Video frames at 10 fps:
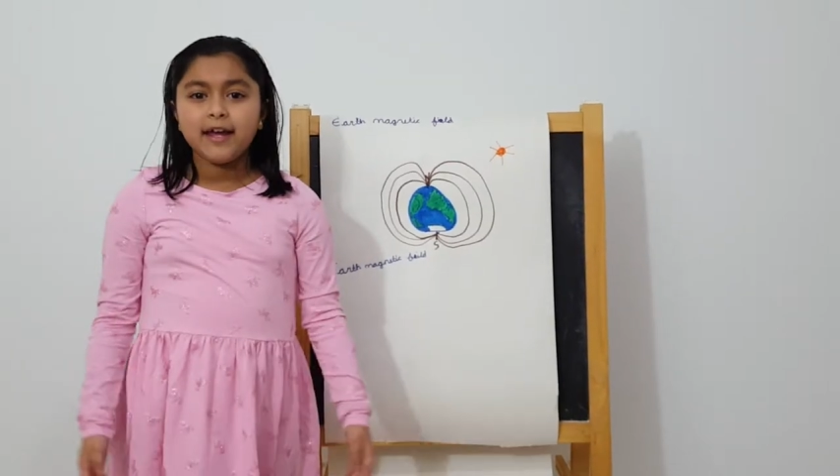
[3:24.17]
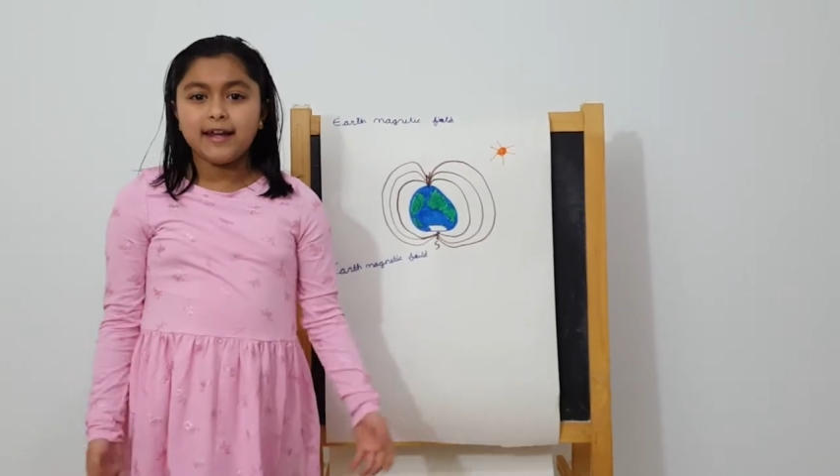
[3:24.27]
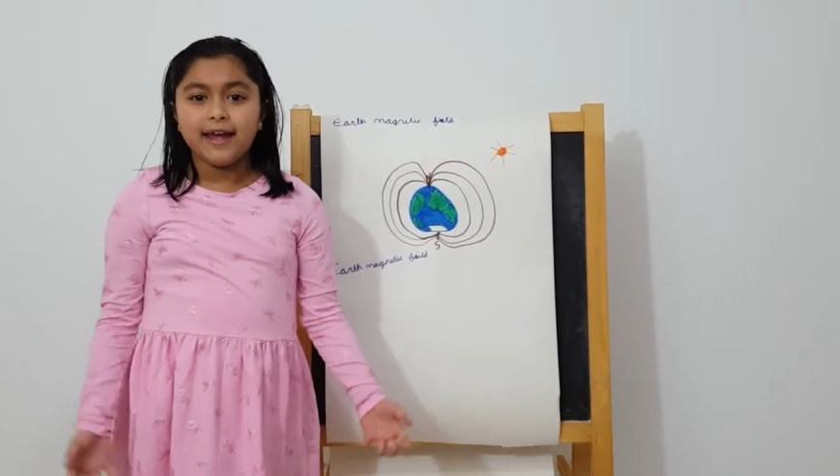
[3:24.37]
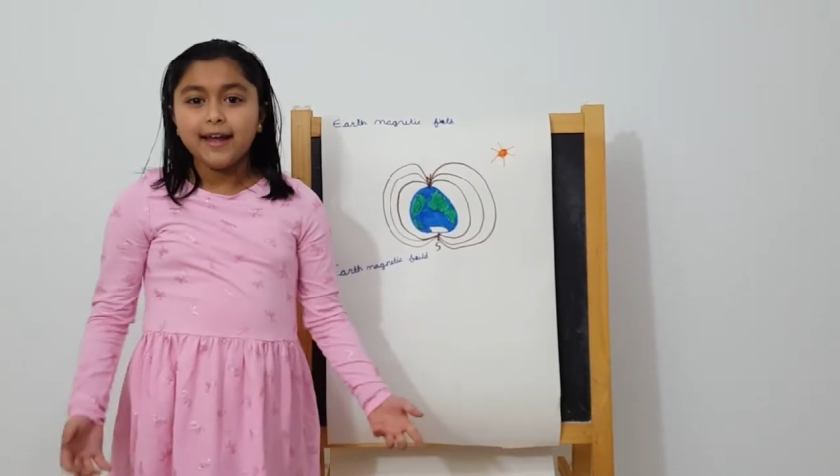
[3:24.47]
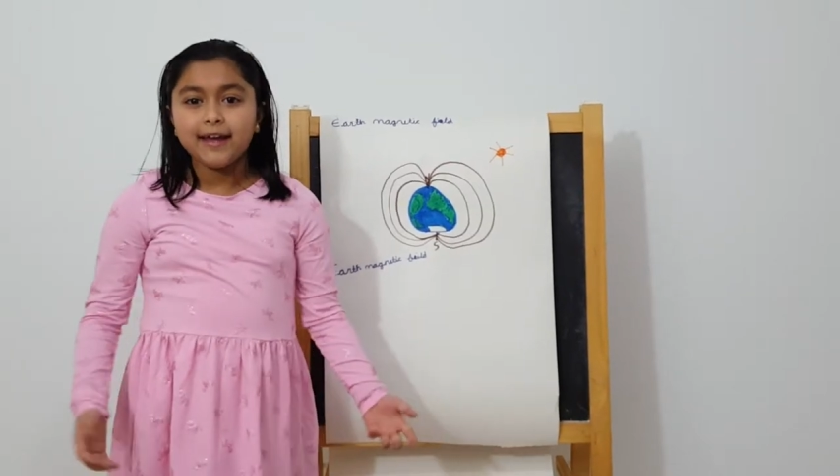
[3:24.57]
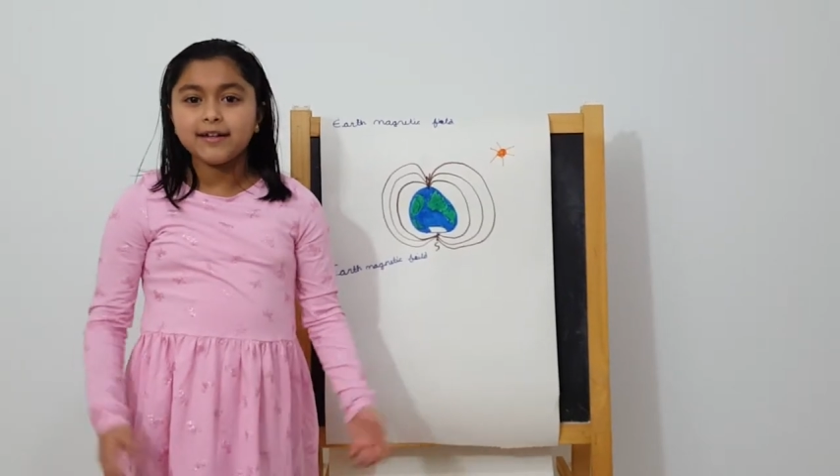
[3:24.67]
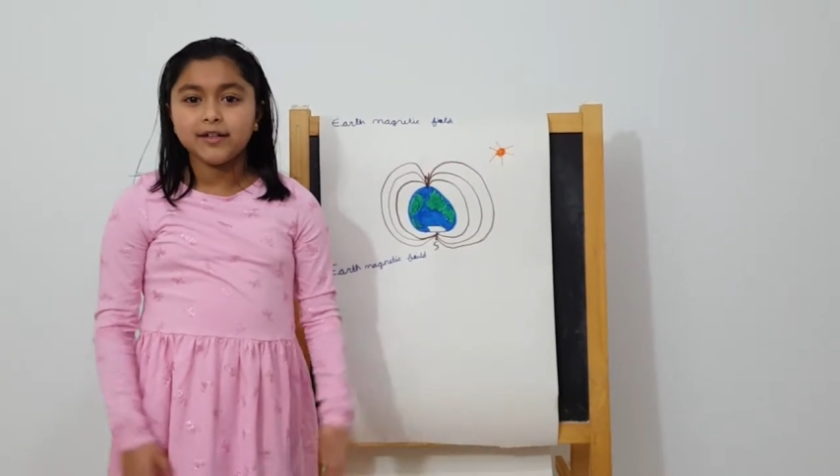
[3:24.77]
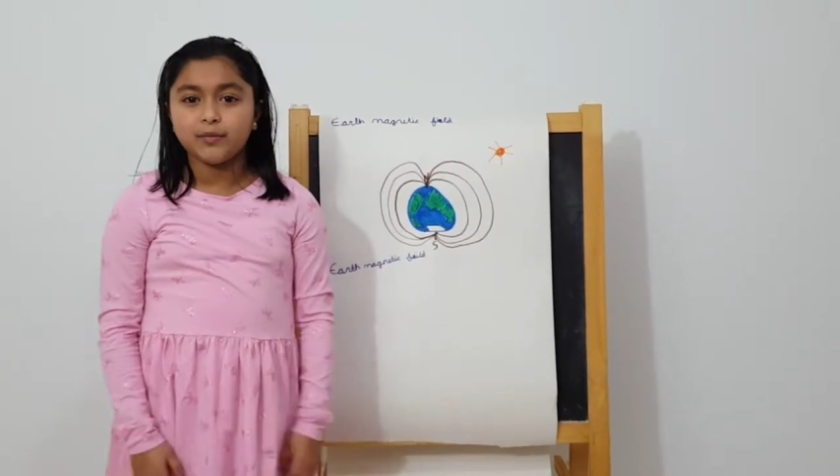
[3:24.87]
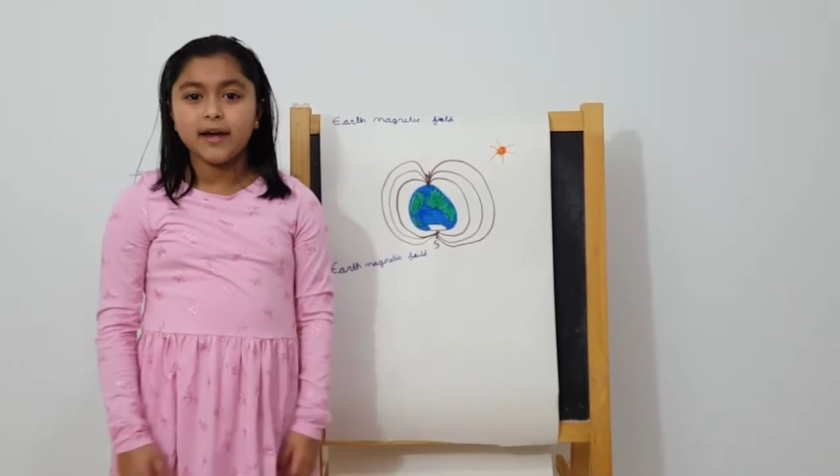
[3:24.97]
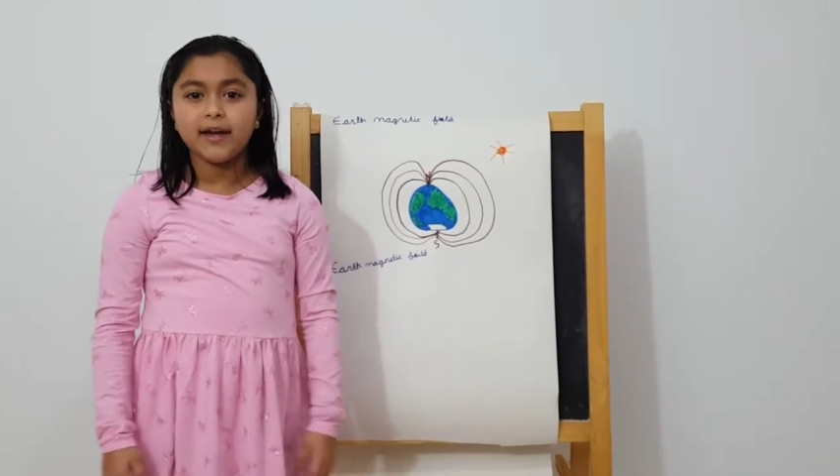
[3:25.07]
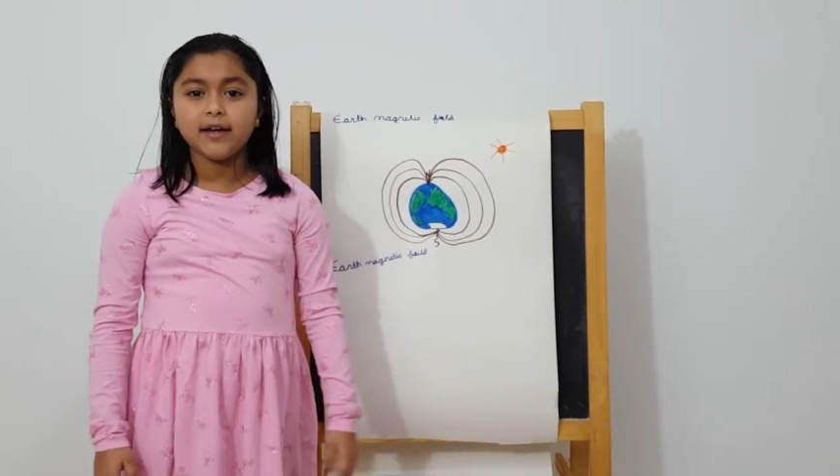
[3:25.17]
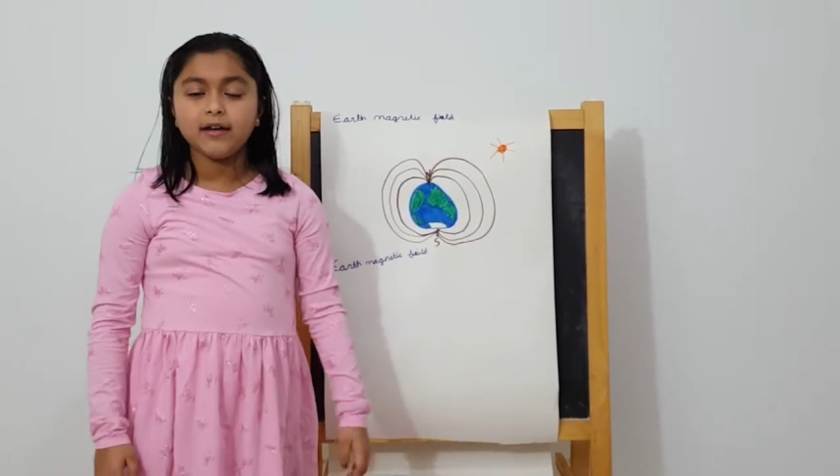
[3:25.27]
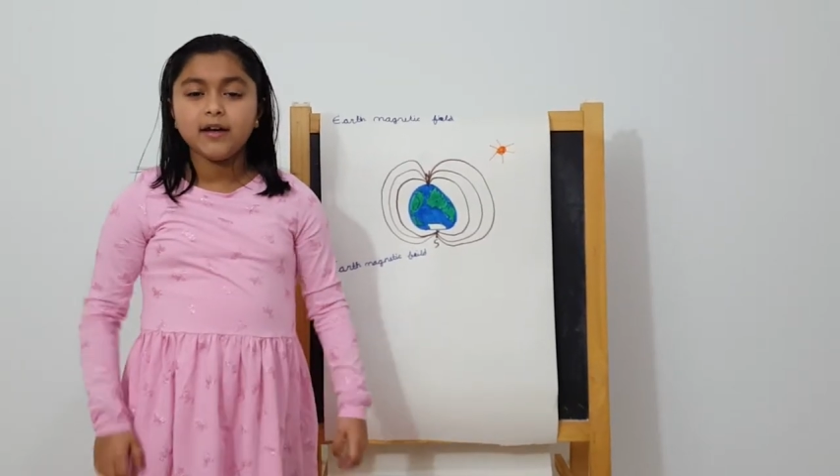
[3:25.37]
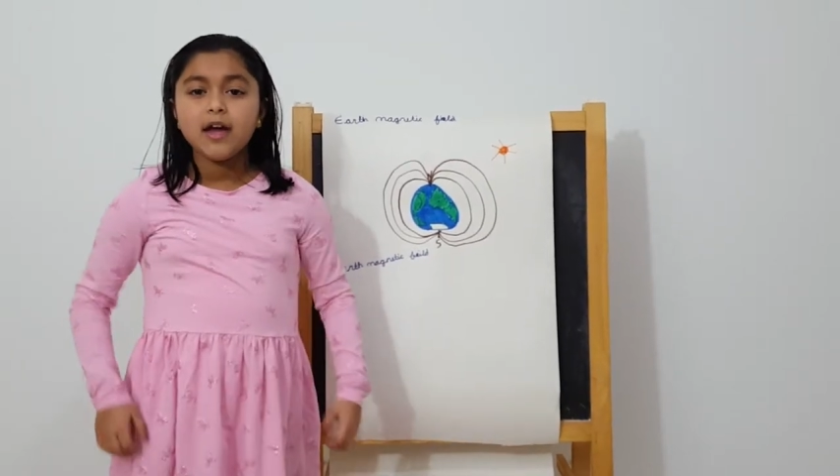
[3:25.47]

in a handy way.